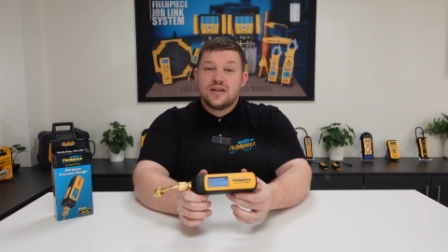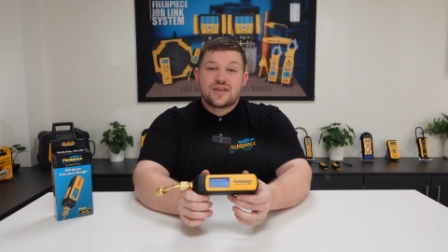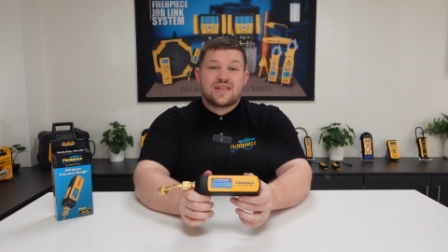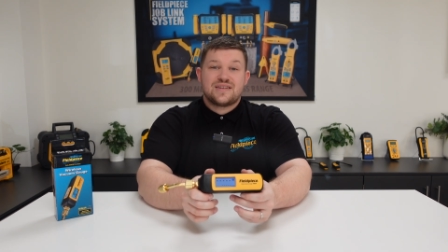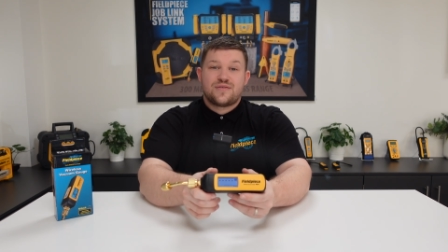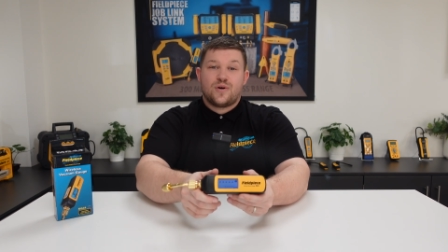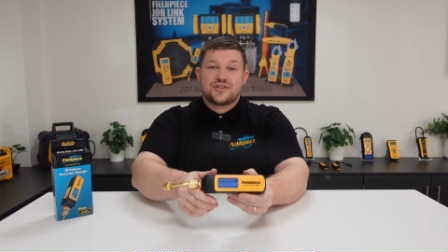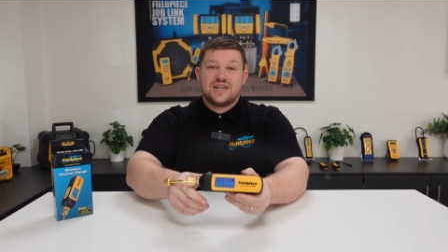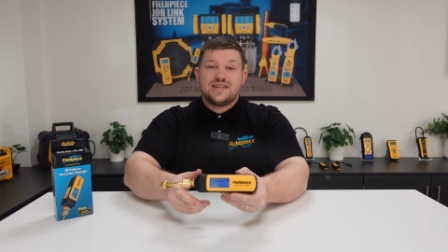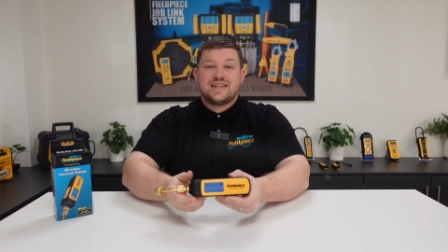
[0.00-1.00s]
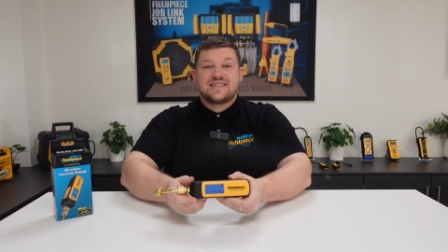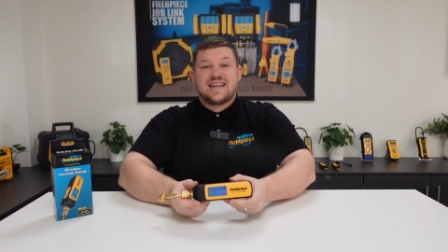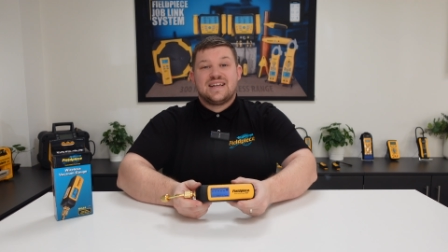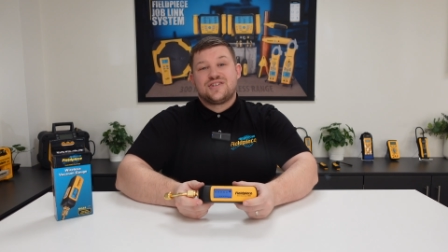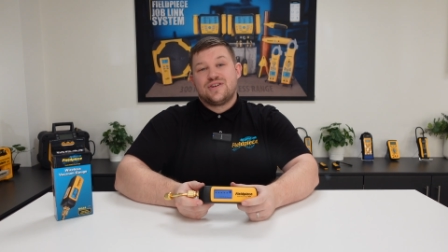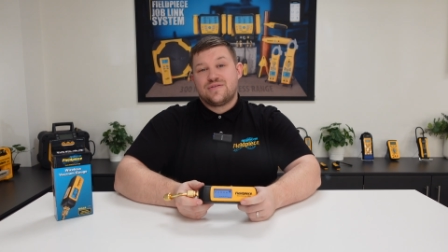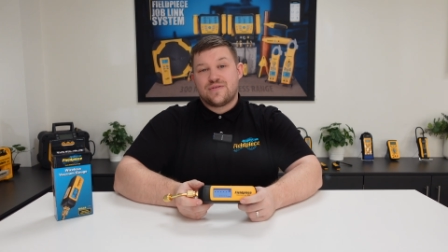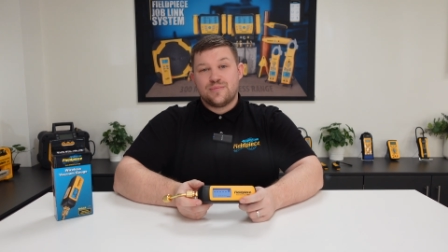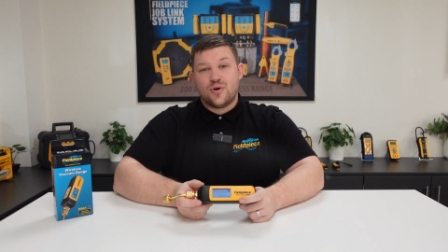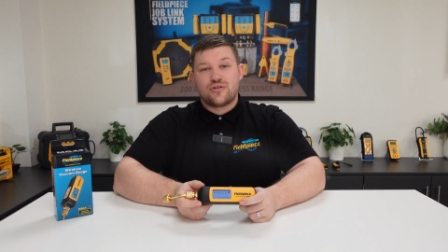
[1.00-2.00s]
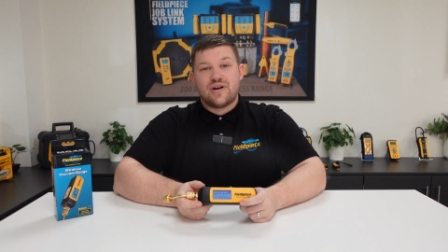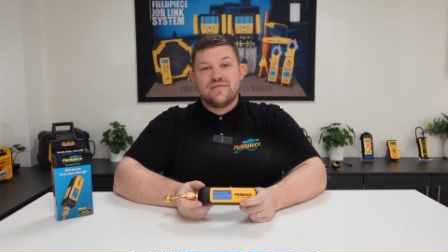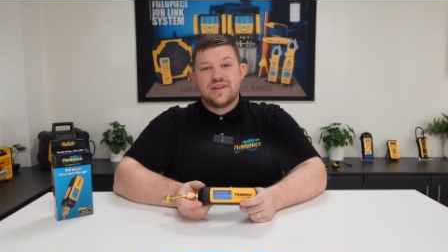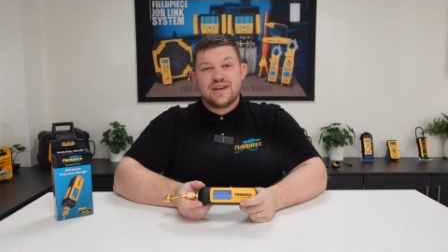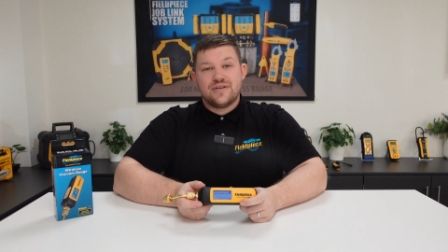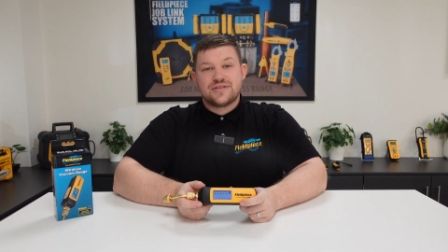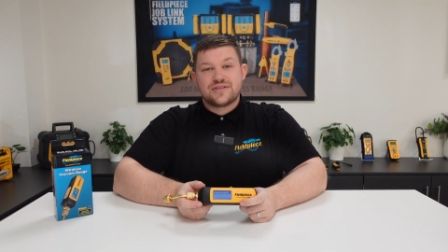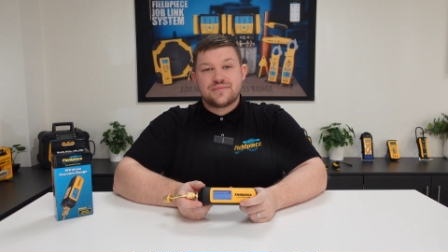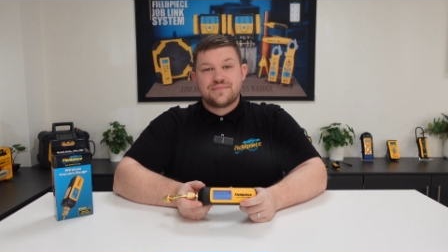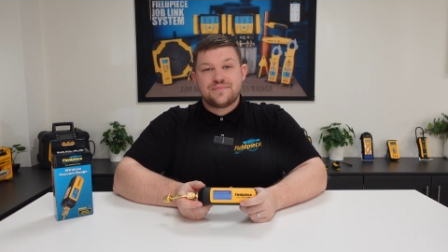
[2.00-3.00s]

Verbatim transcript: So thanks for watching. Stay tuned for more great videos.